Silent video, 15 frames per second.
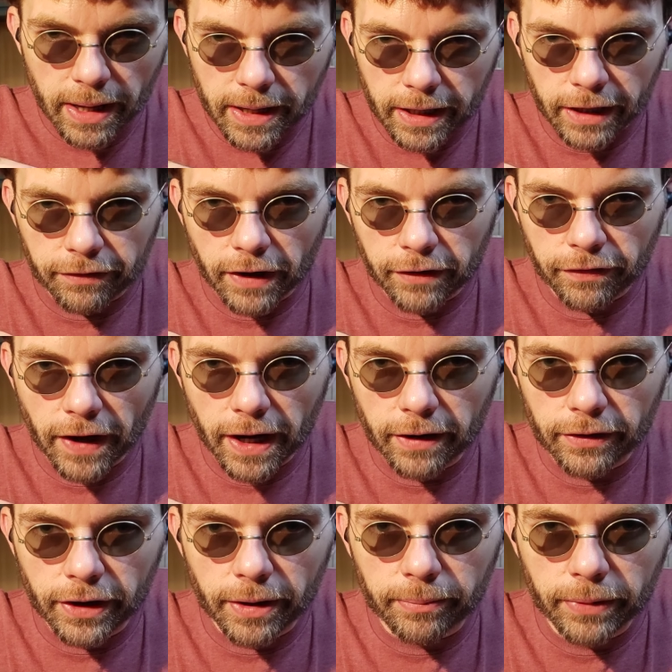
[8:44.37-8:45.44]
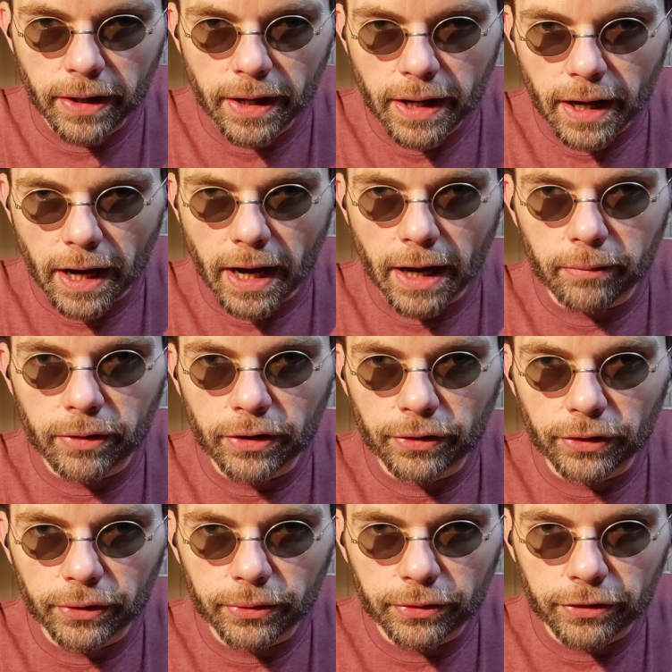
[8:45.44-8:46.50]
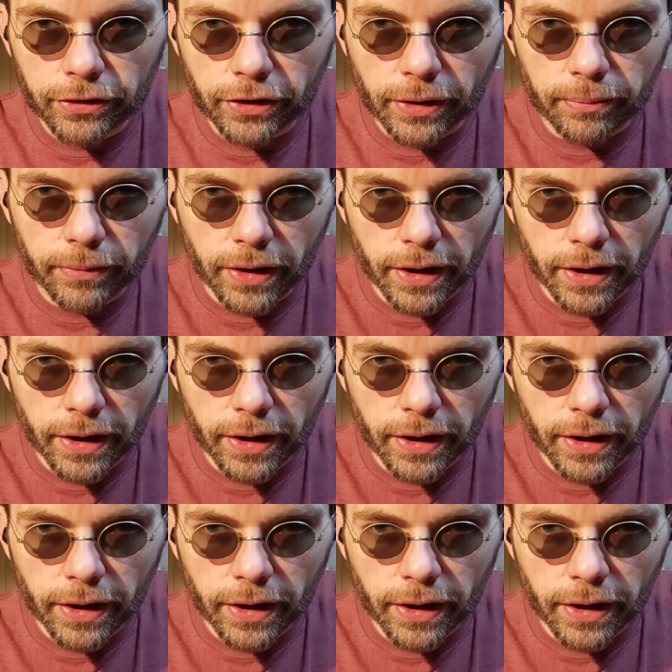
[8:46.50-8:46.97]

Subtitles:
And if I fire them, I will lose them.